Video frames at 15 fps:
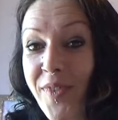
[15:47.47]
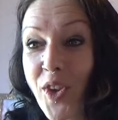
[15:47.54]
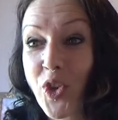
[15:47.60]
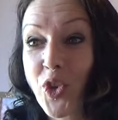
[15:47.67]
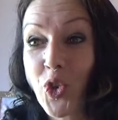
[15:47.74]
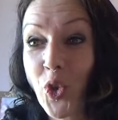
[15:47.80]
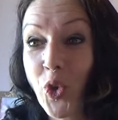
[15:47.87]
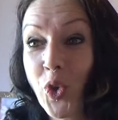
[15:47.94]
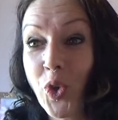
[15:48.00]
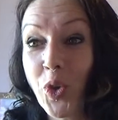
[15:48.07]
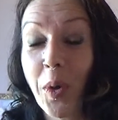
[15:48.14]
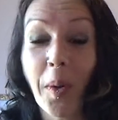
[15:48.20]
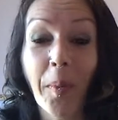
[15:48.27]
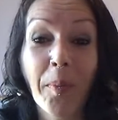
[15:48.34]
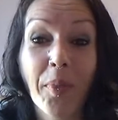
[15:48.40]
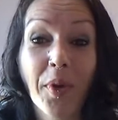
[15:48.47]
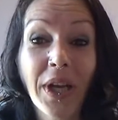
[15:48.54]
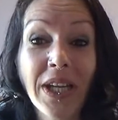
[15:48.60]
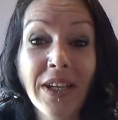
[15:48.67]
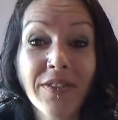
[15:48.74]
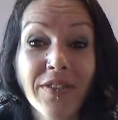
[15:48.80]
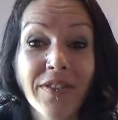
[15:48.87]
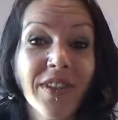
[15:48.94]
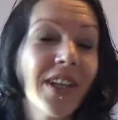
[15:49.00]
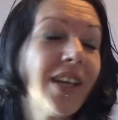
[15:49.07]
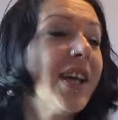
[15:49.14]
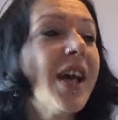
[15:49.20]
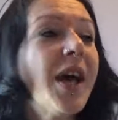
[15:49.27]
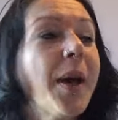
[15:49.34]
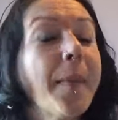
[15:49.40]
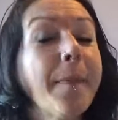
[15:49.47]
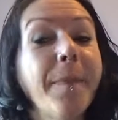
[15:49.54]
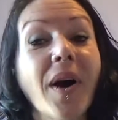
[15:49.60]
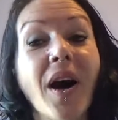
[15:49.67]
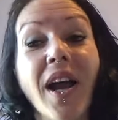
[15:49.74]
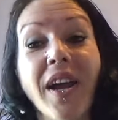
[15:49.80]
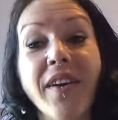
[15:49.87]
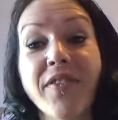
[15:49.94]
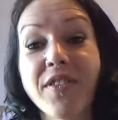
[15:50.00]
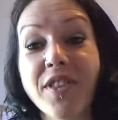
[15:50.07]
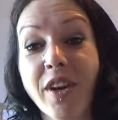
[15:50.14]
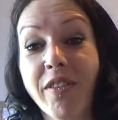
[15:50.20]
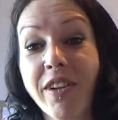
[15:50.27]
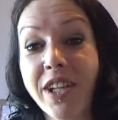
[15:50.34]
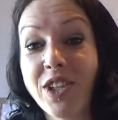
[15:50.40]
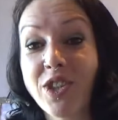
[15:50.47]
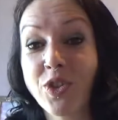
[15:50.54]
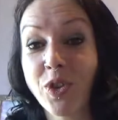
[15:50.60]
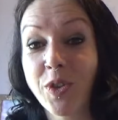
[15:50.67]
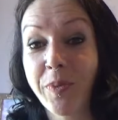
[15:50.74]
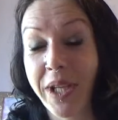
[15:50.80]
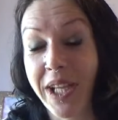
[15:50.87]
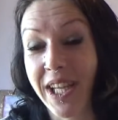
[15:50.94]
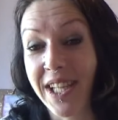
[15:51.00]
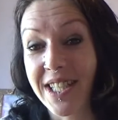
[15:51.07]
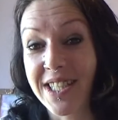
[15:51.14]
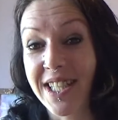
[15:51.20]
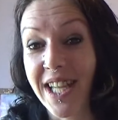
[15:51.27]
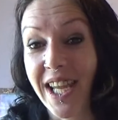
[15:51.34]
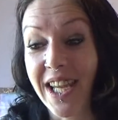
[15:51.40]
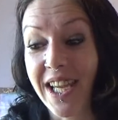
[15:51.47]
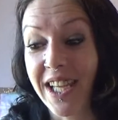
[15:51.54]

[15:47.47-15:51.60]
short and brief, but I have thoroughly enjoyed being here today